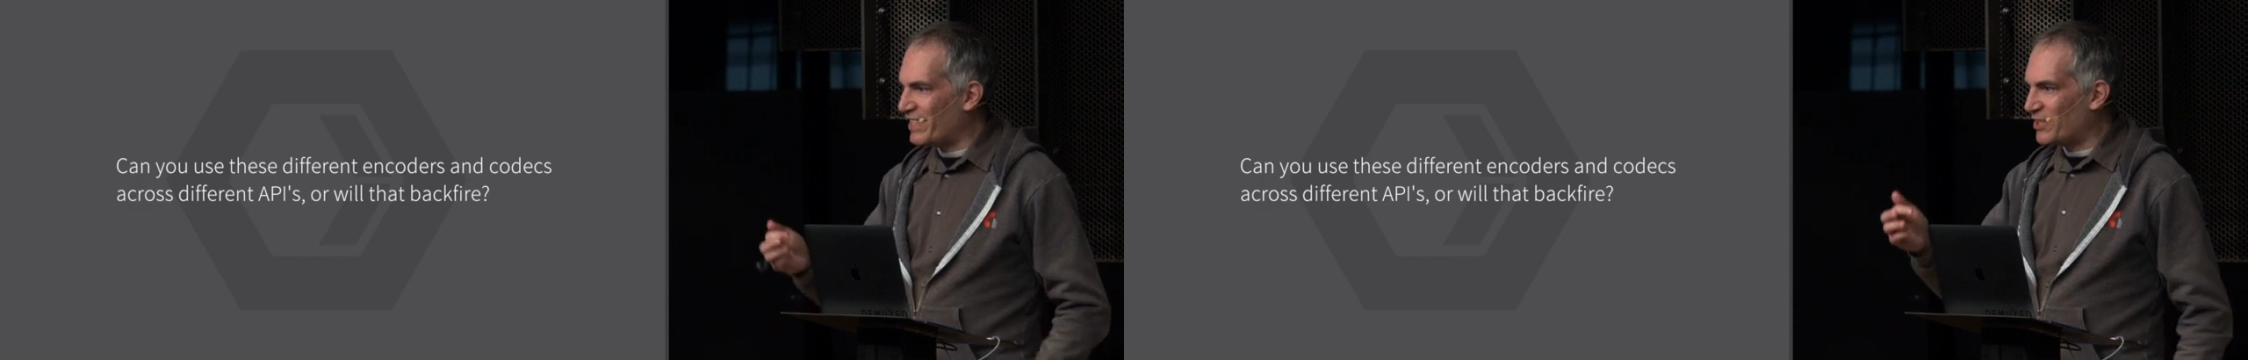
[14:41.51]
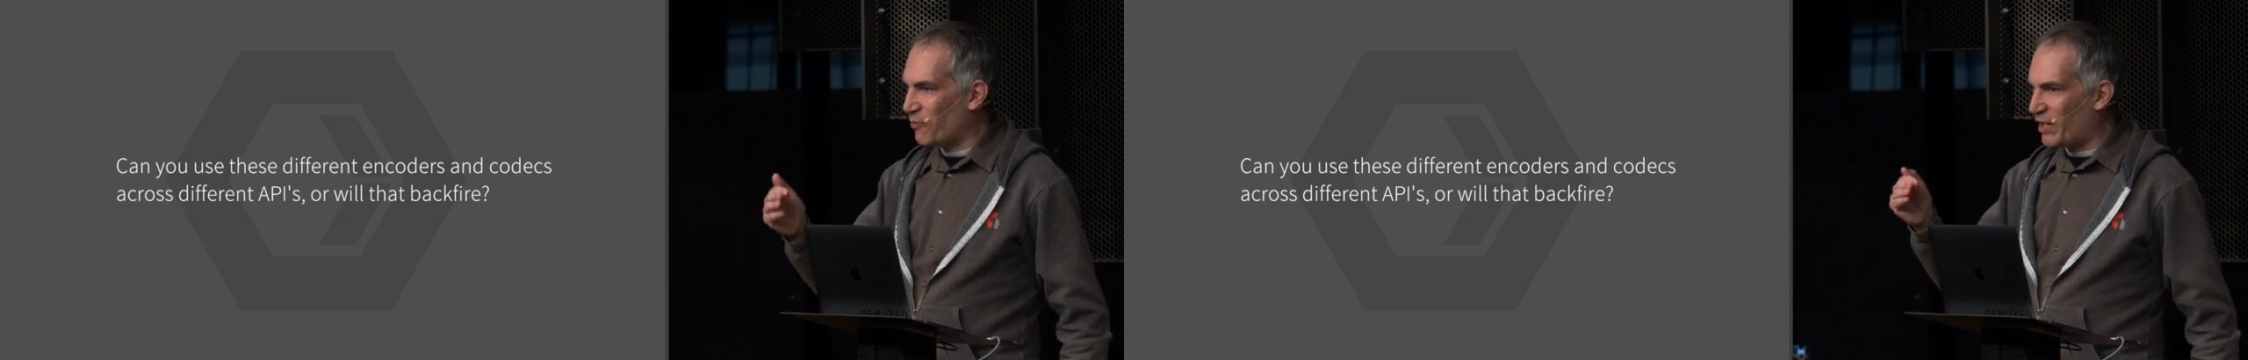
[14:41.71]

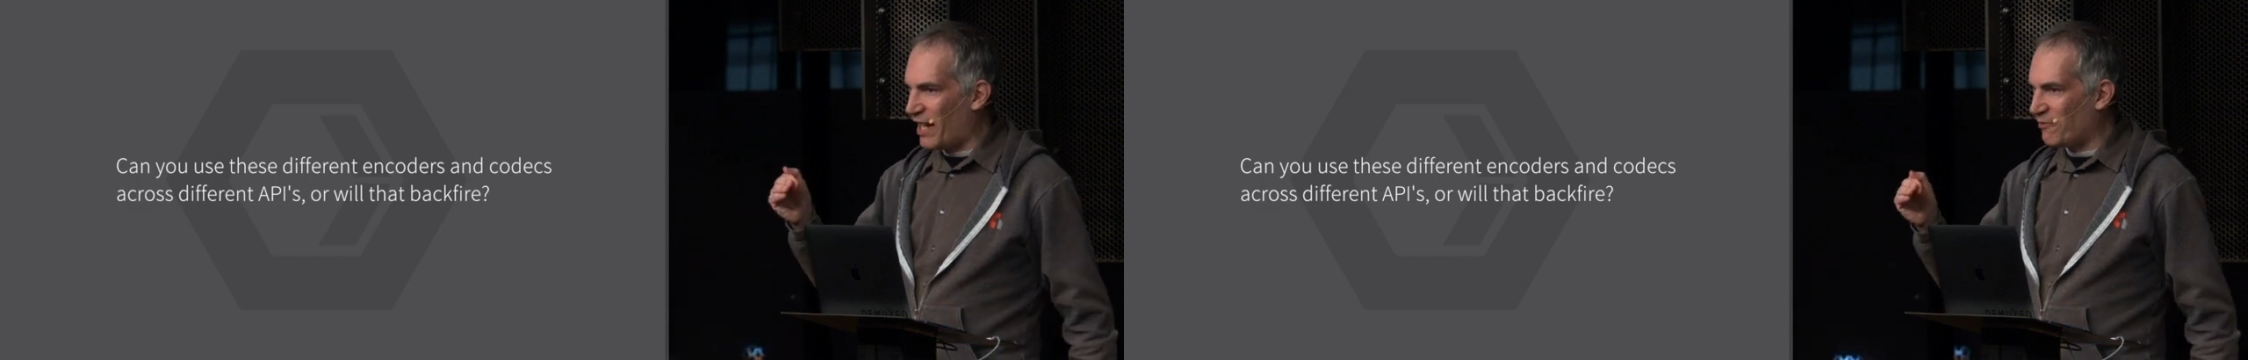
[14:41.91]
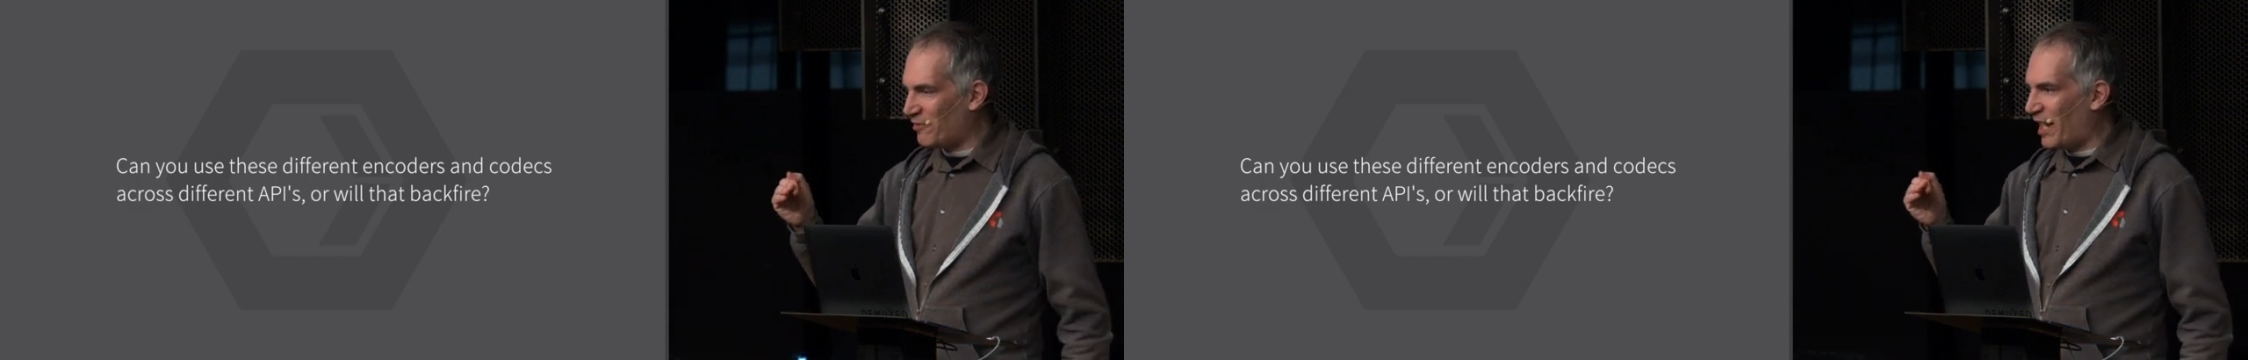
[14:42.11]
and so what
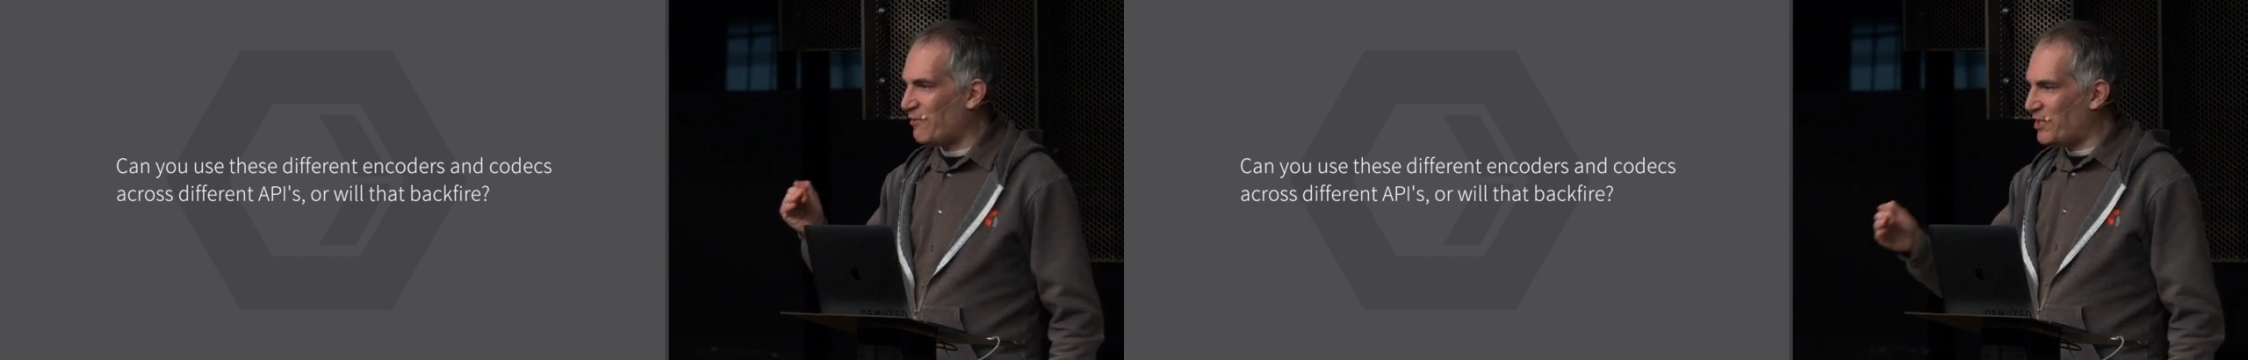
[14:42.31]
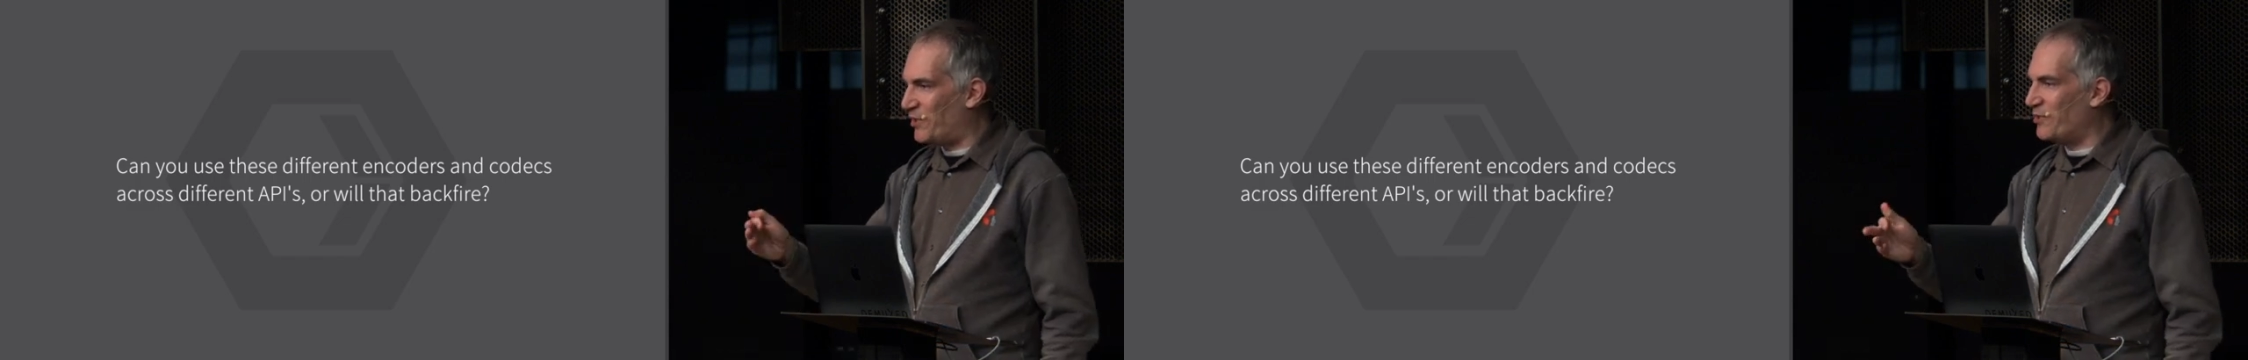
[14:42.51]
I
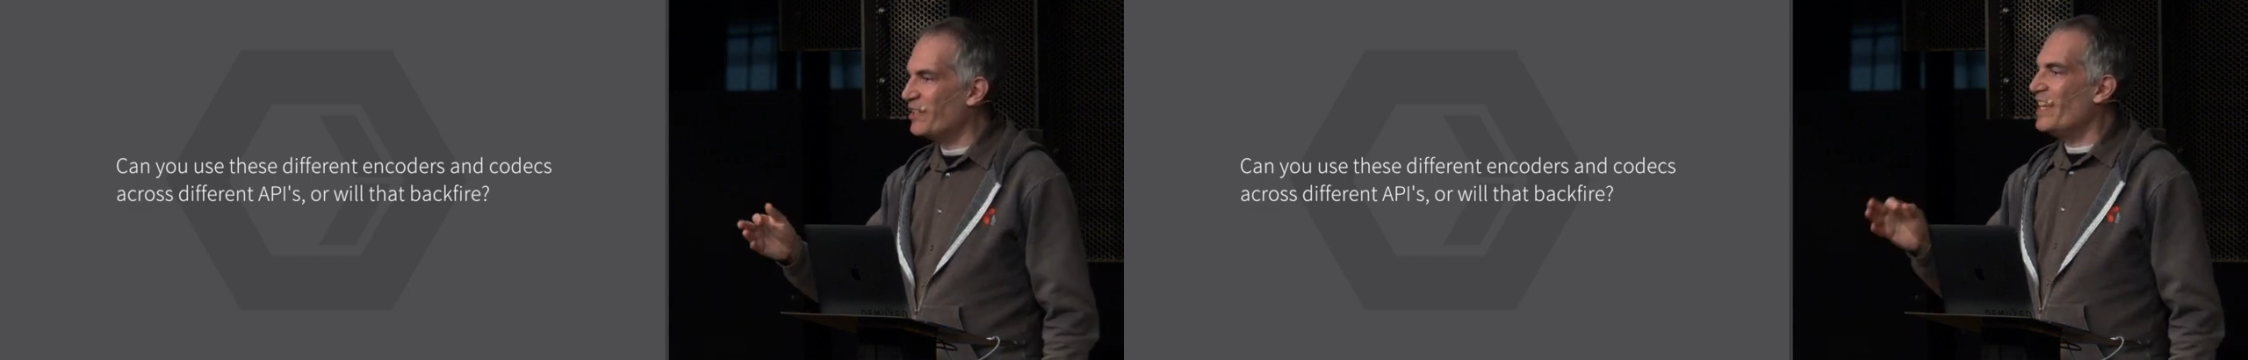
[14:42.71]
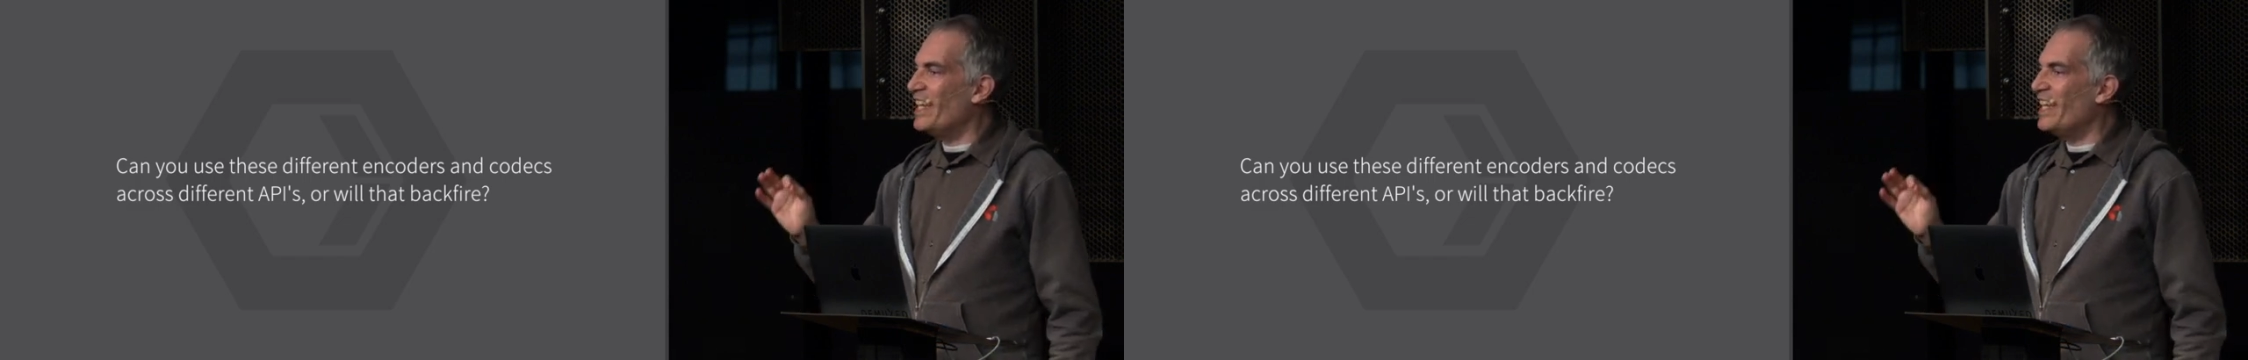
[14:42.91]
would do